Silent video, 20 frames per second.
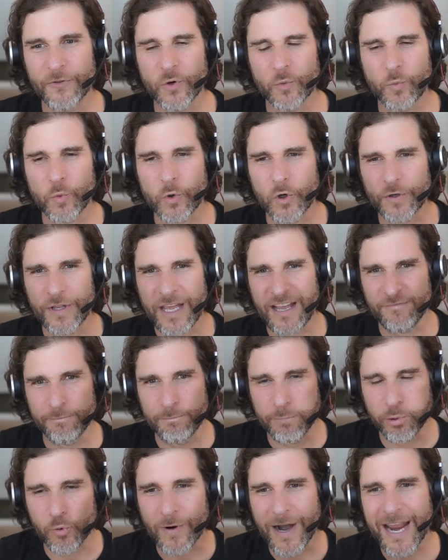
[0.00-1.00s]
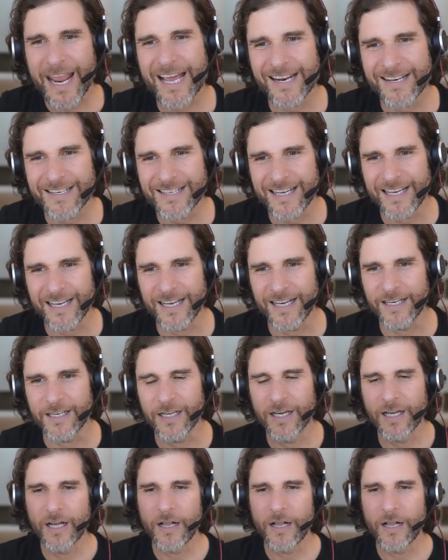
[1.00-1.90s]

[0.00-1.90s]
the world have branded